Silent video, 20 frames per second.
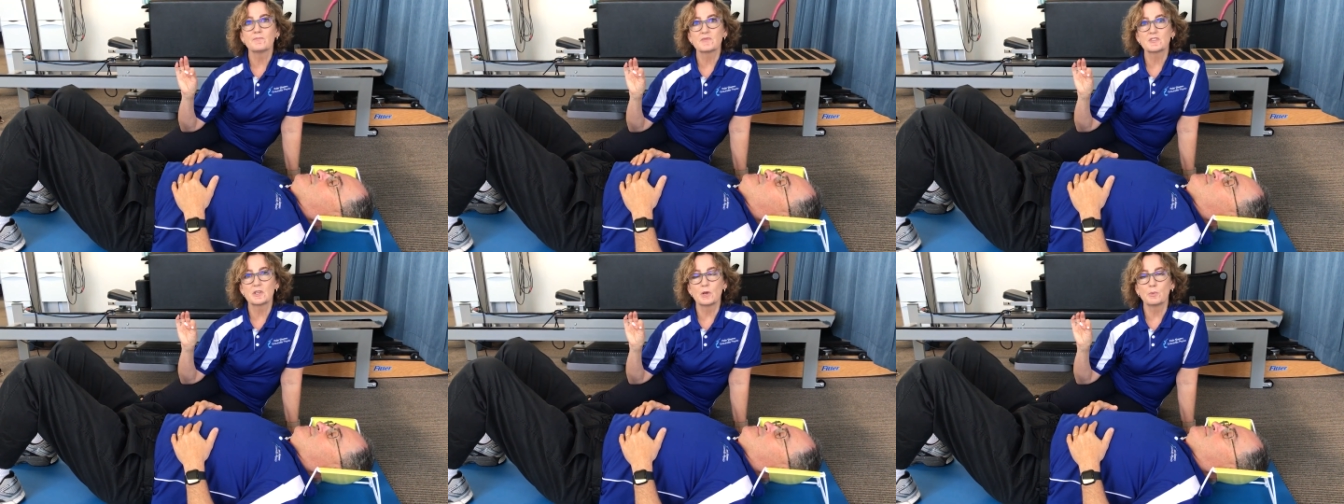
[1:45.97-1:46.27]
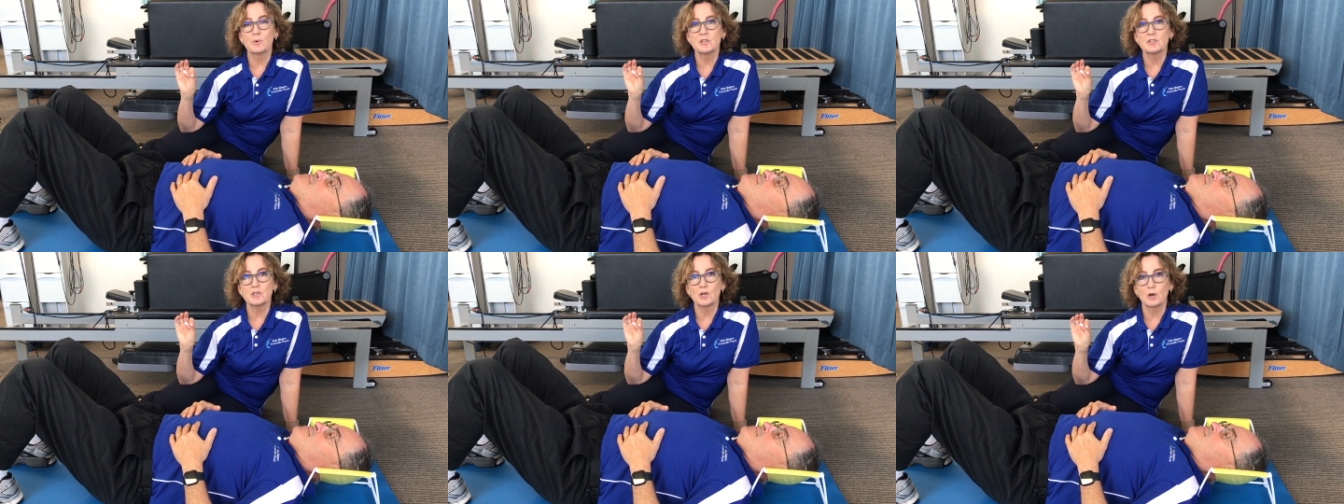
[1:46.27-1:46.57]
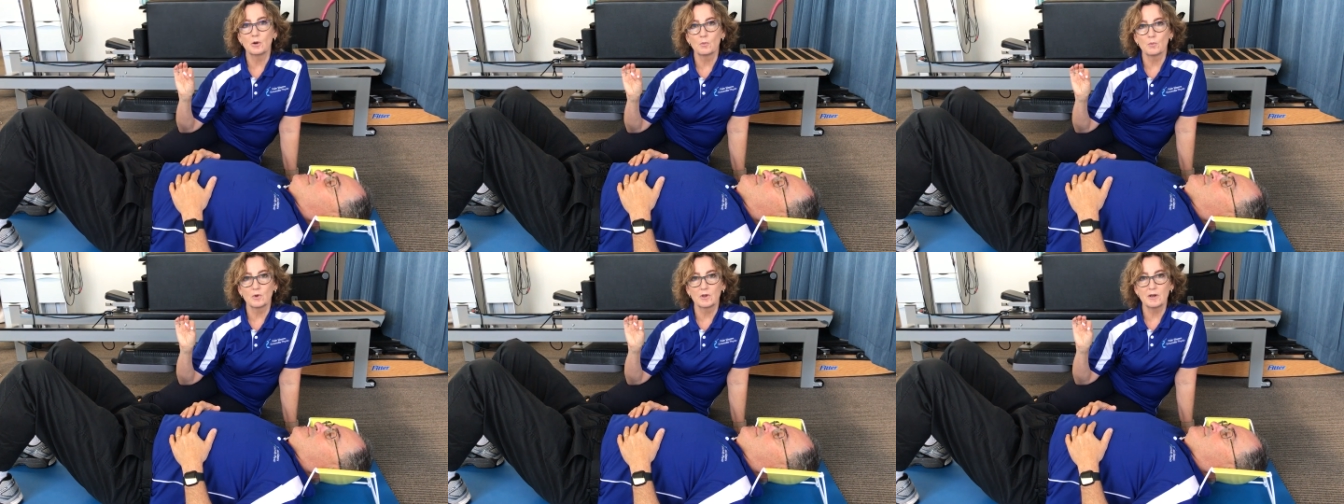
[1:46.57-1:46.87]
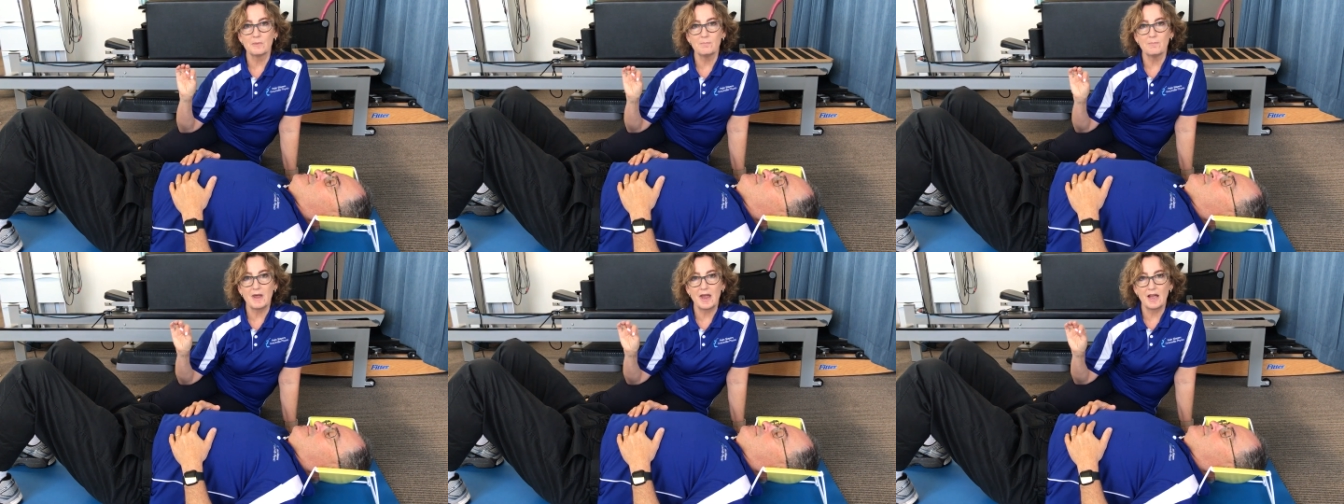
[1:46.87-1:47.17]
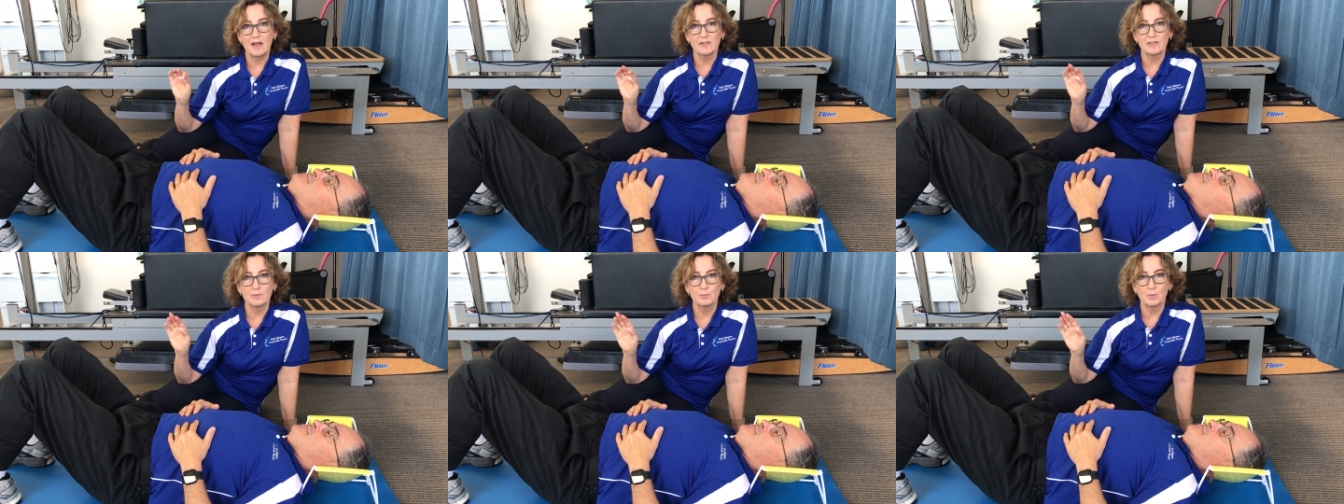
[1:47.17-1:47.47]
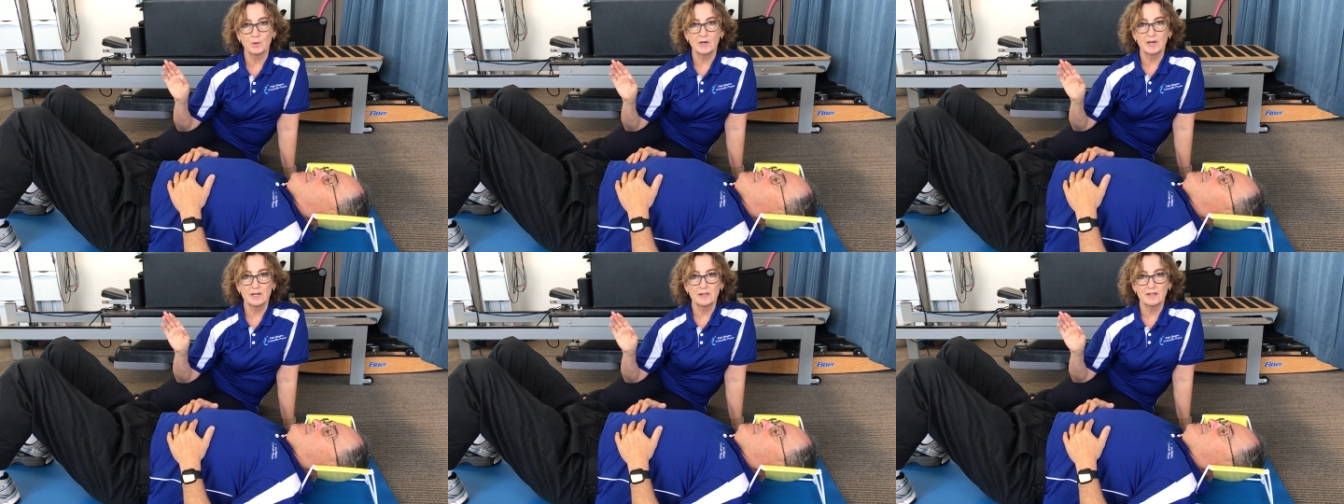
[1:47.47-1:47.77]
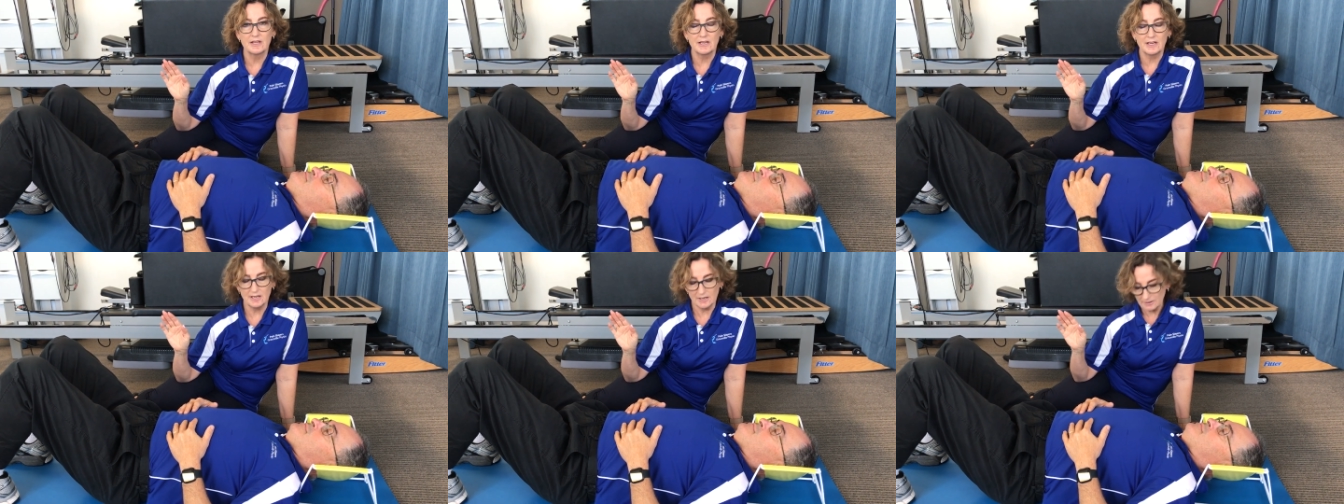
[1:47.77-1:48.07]
So we don't want to mouth
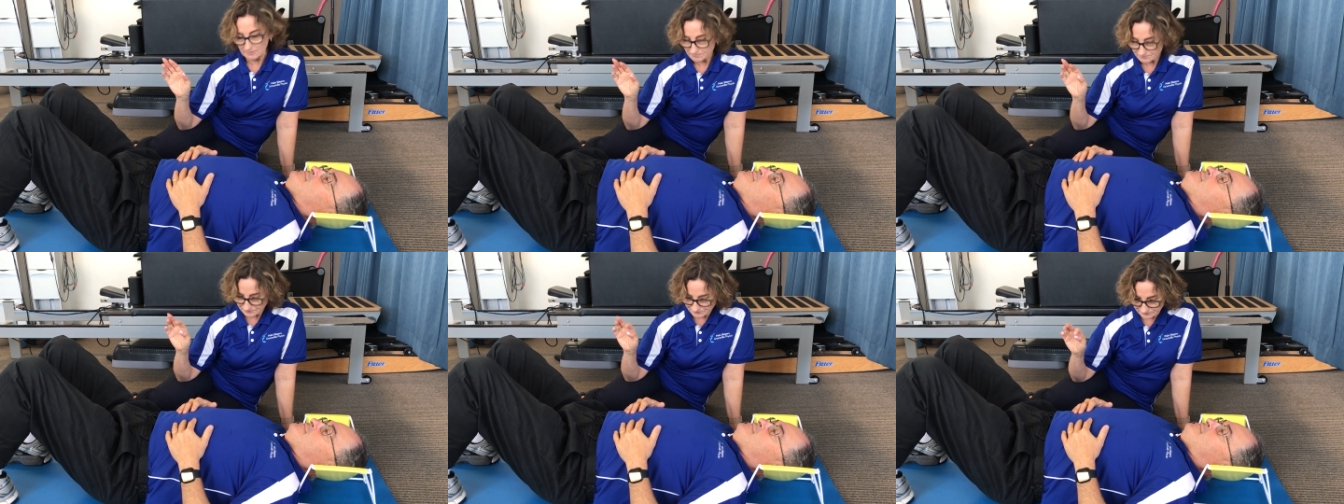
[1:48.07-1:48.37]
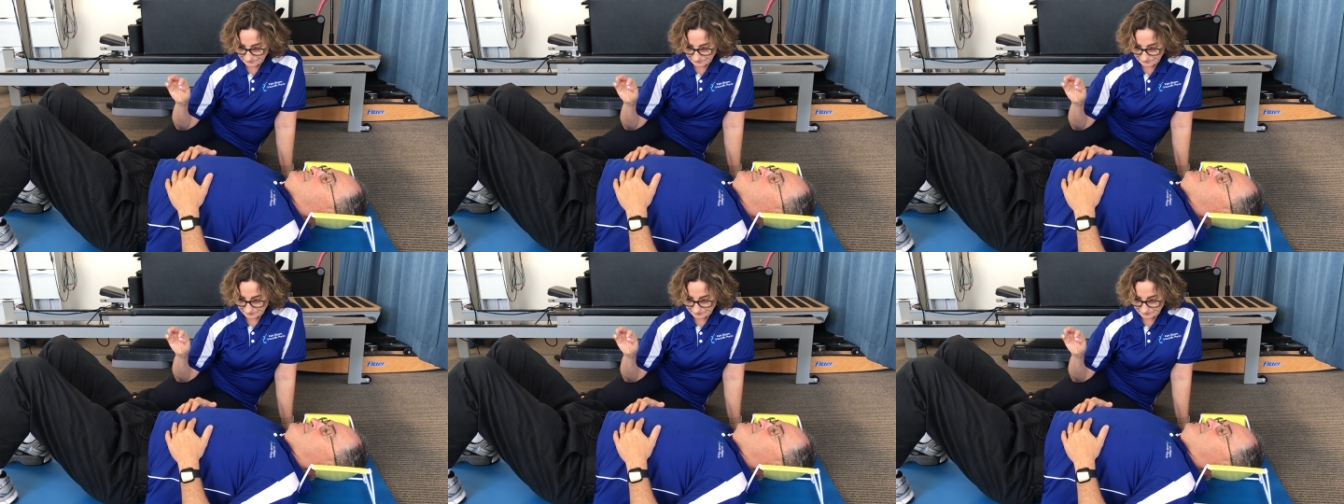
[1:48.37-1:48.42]
breathe here.